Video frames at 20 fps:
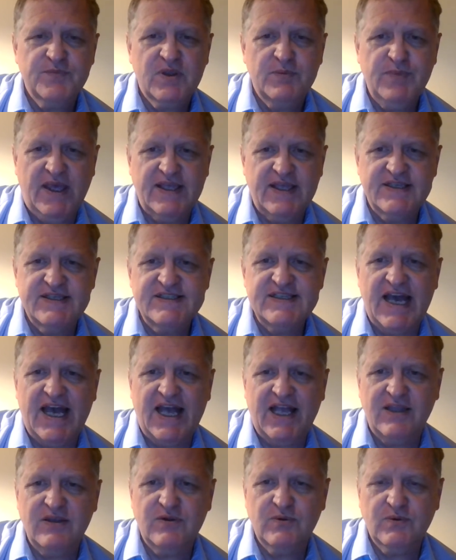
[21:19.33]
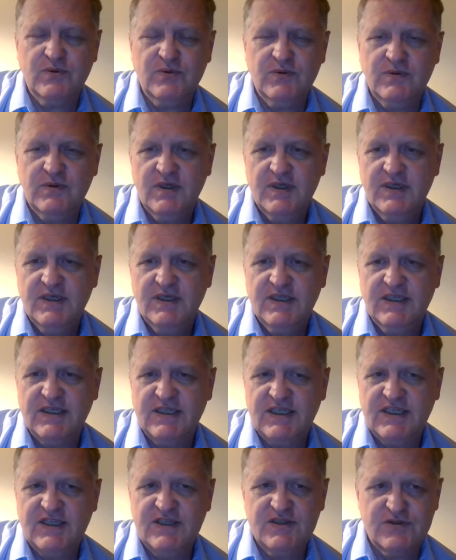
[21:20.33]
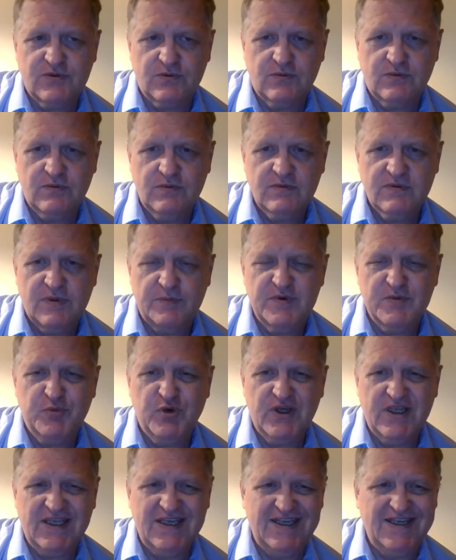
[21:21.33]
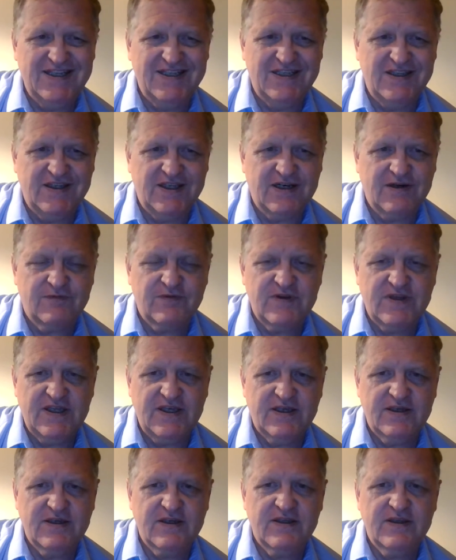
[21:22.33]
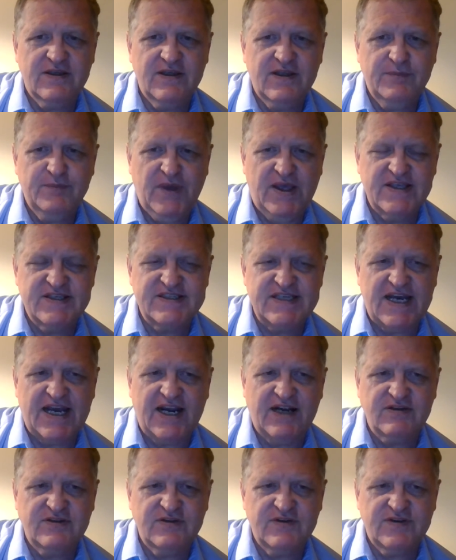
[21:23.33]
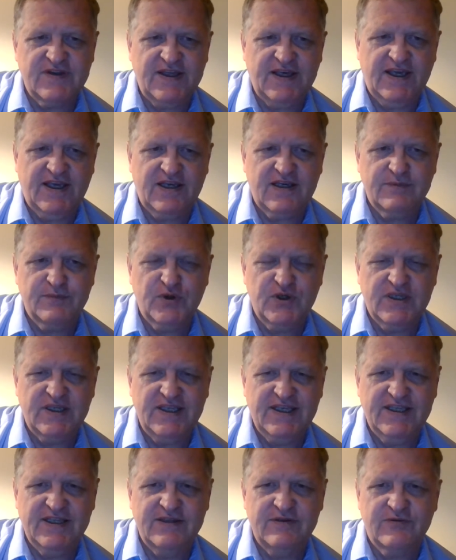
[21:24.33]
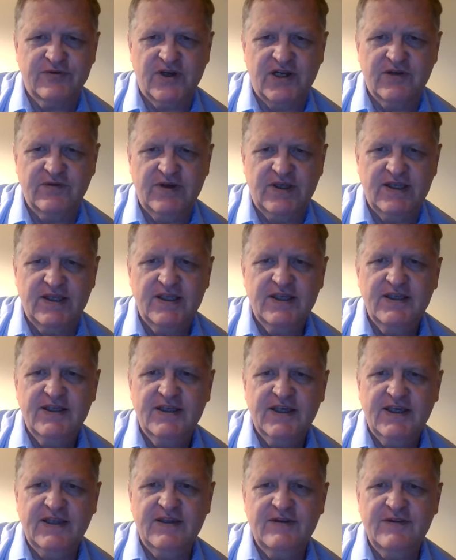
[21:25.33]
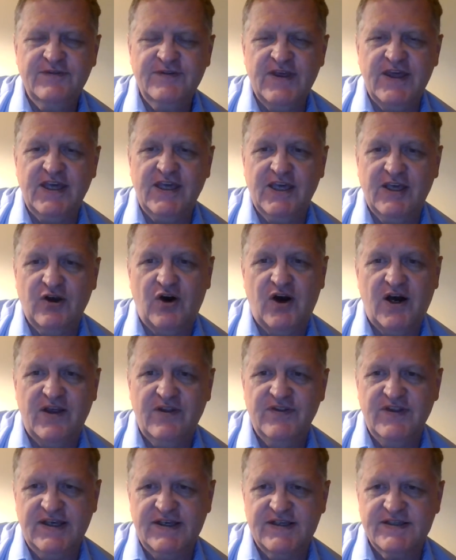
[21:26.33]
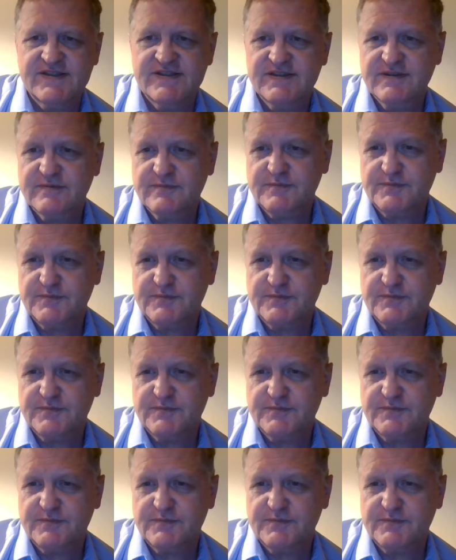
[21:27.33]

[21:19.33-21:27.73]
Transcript: pensando nisso, I'm going to put an N in there for the pensar, to think, and put an N in front of it. In thinking on this,